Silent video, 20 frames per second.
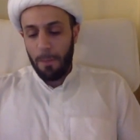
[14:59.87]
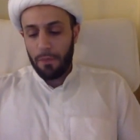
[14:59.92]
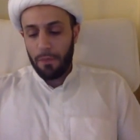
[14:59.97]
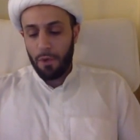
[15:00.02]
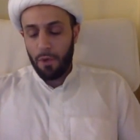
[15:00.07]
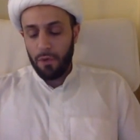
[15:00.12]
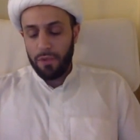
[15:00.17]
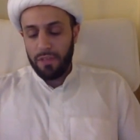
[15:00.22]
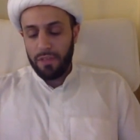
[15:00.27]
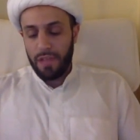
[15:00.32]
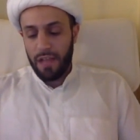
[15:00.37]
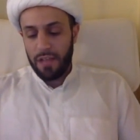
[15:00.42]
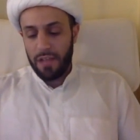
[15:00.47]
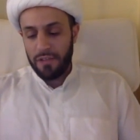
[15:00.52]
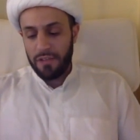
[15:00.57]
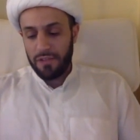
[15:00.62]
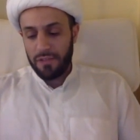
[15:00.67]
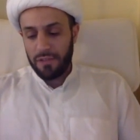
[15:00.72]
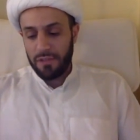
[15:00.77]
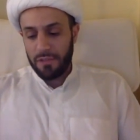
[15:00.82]

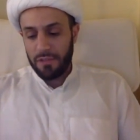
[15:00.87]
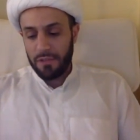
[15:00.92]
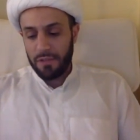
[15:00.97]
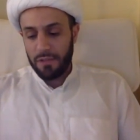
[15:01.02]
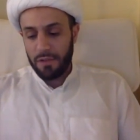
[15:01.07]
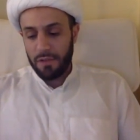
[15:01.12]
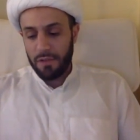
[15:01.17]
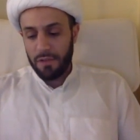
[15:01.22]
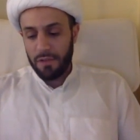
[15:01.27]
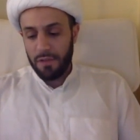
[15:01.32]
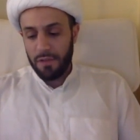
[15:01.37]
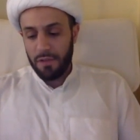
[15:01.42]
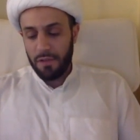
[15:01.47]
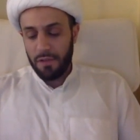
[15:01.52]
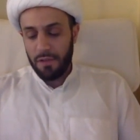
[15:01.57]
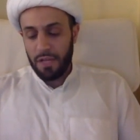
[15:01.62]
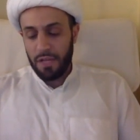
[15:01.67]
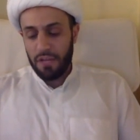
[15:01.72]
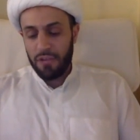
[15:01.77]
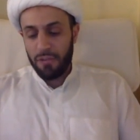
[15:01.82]
protest
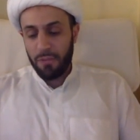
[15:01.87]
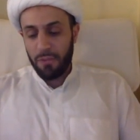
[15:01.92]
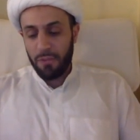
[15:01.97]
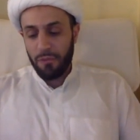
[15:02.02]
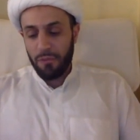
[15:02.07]
that is put